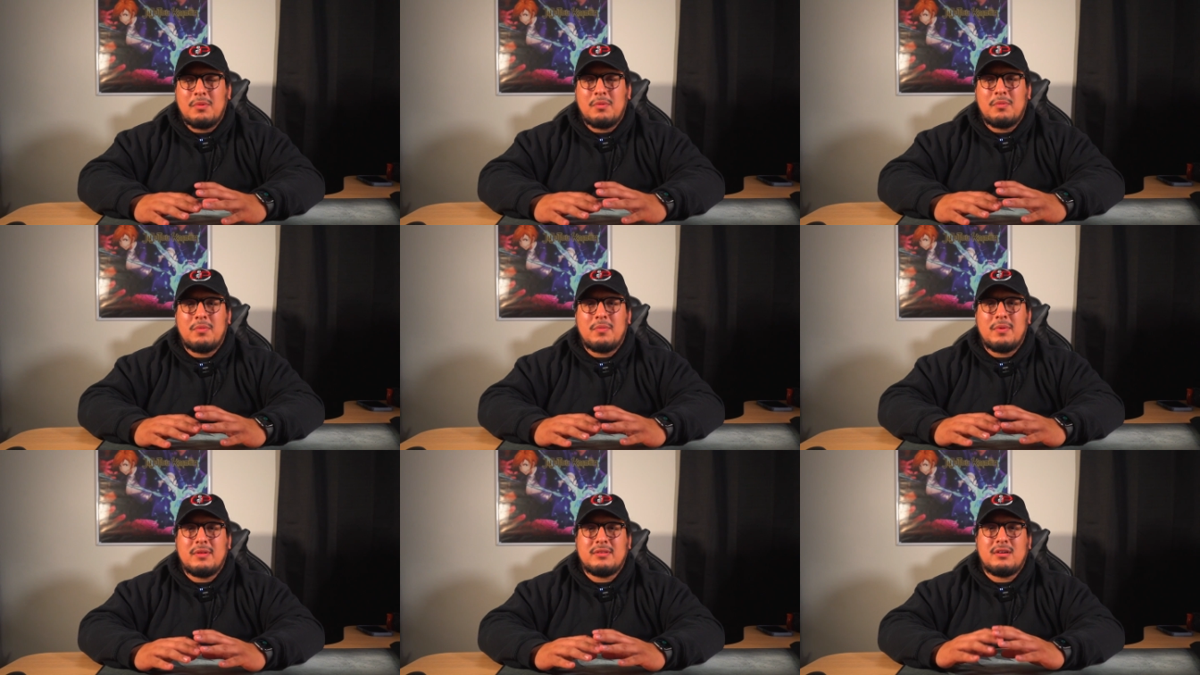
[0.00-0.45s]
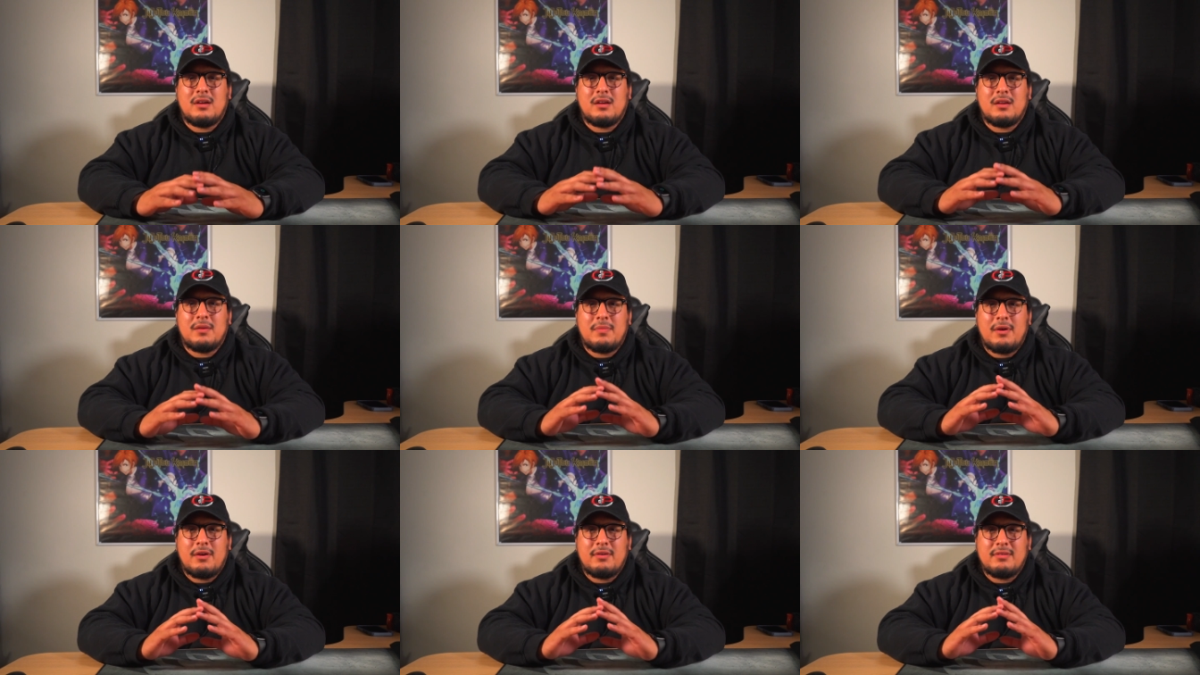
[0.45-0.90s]
I'm gonna be
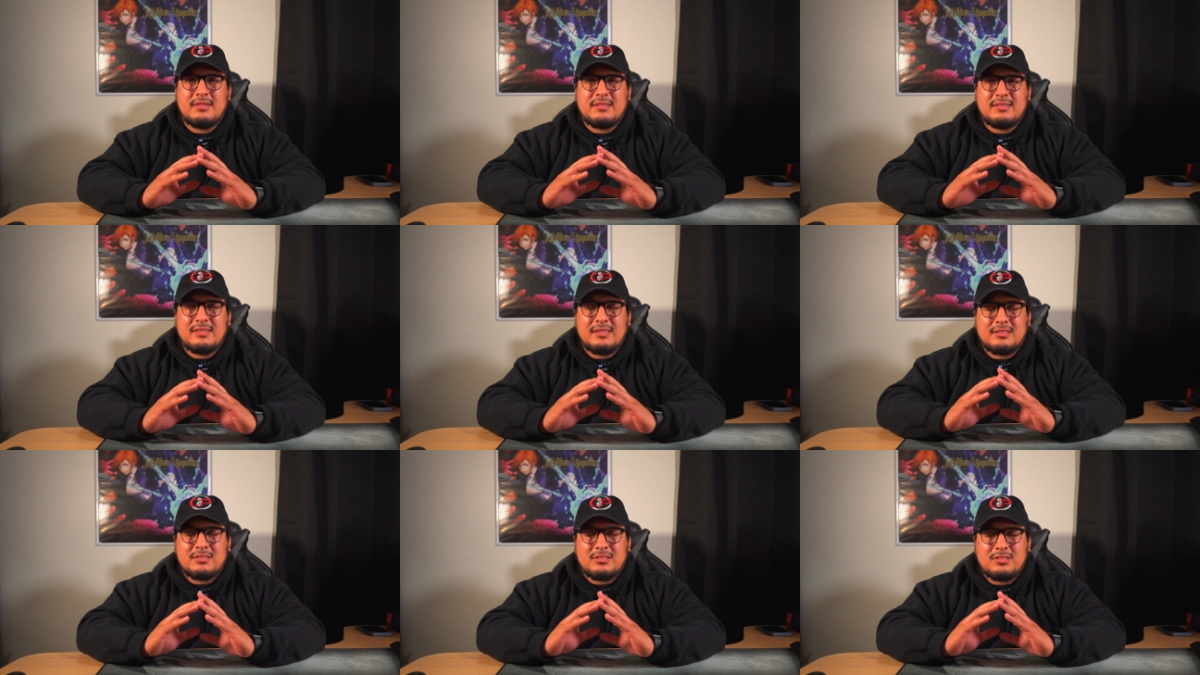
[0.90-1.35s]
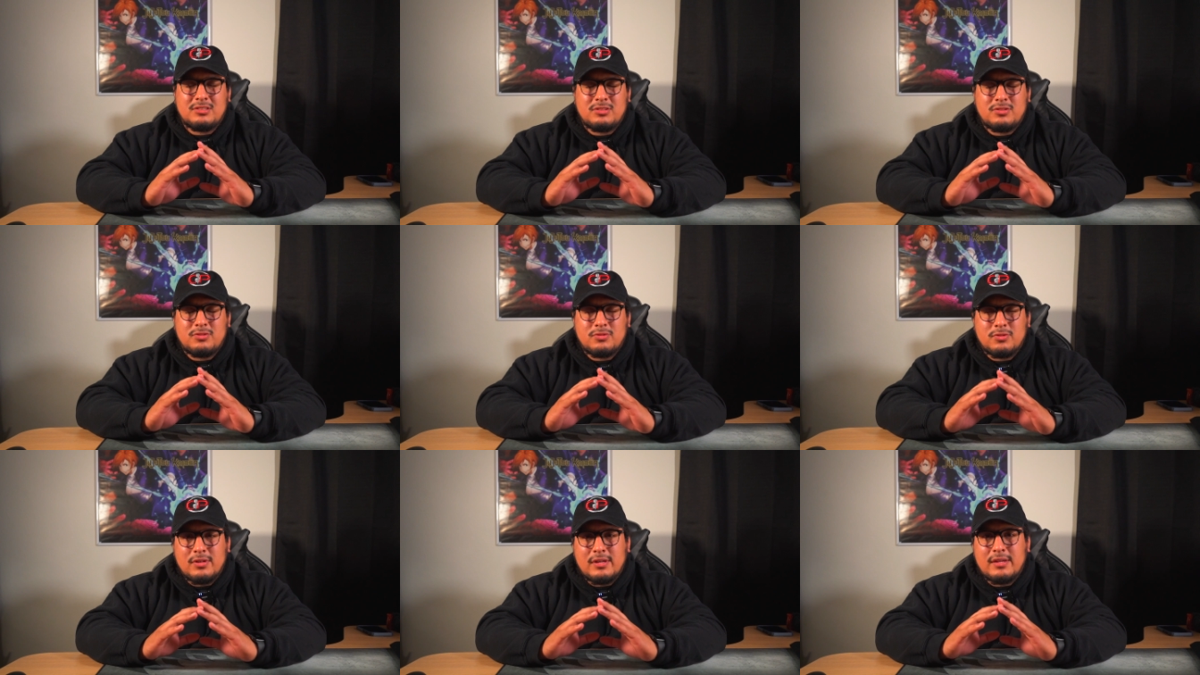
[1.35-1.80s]
talking about is
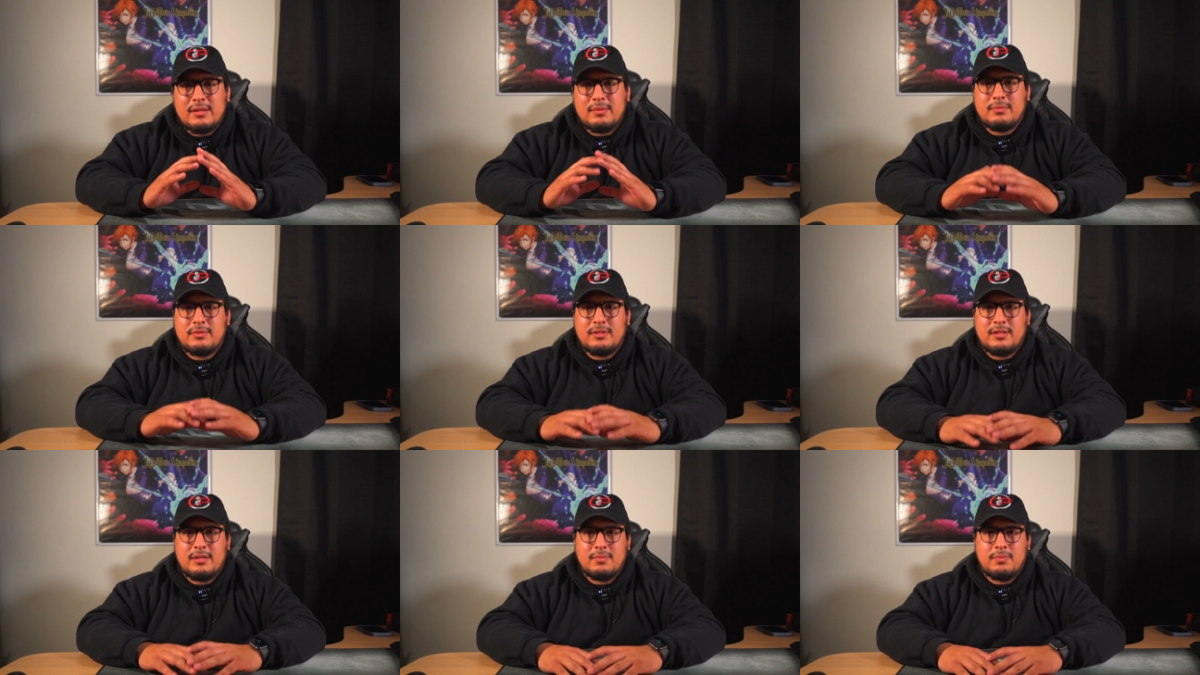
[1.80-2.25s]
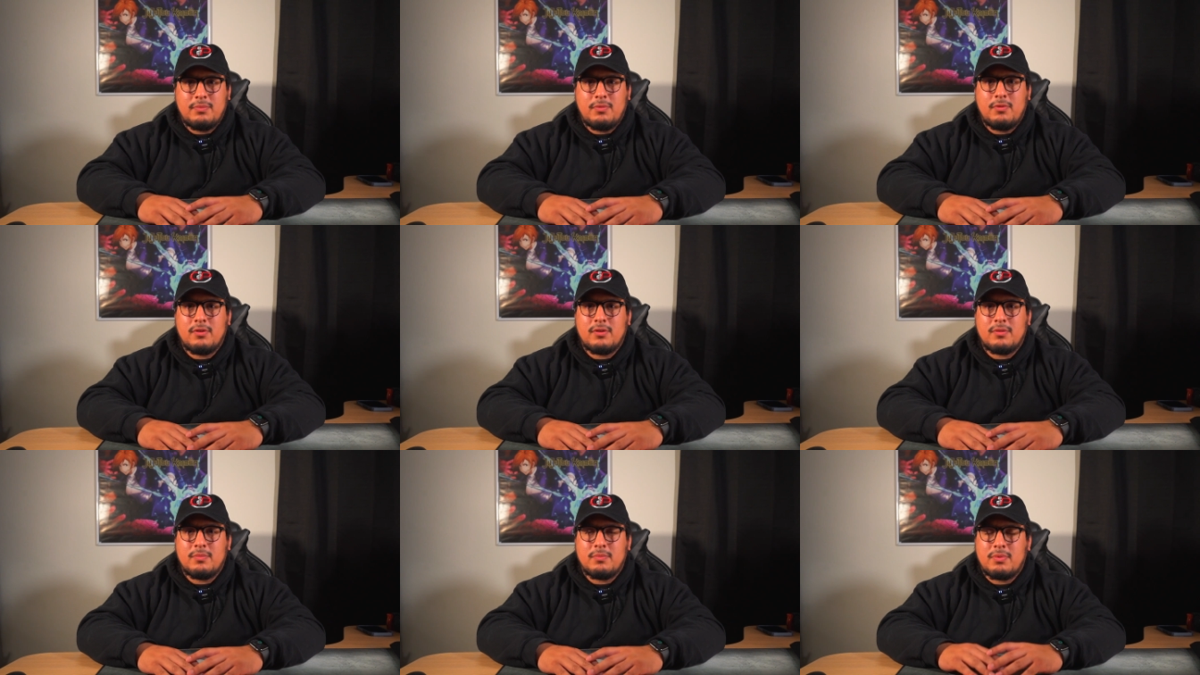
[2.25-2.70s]
extremely
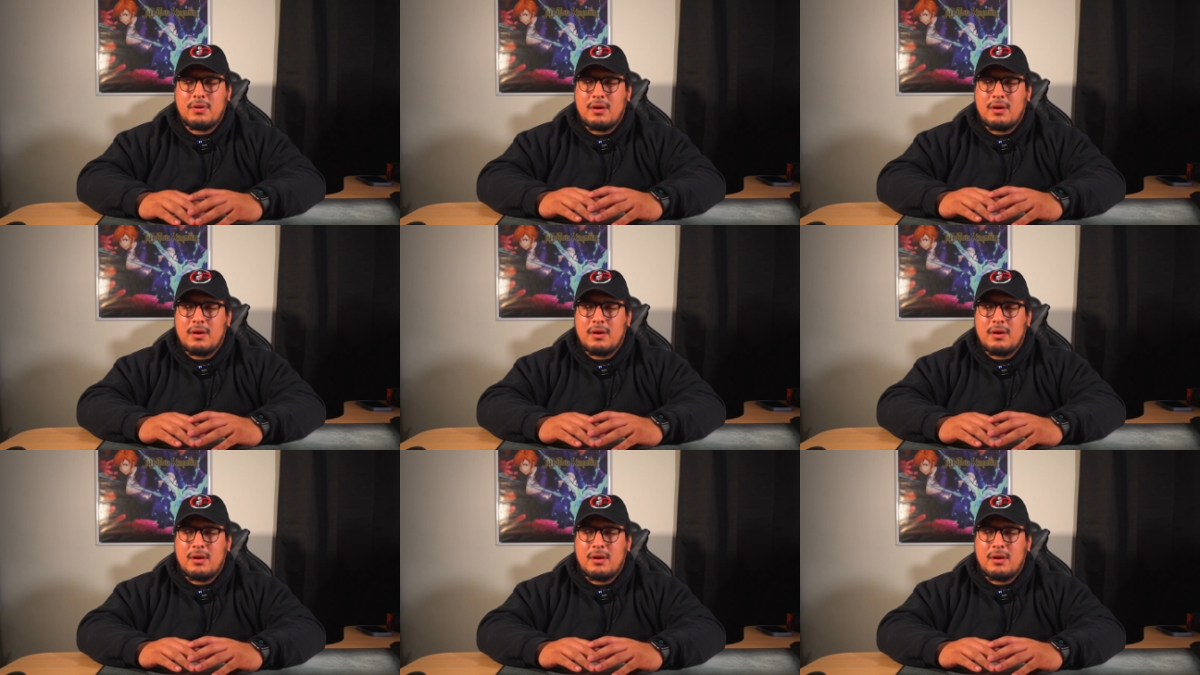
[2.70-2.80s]
important,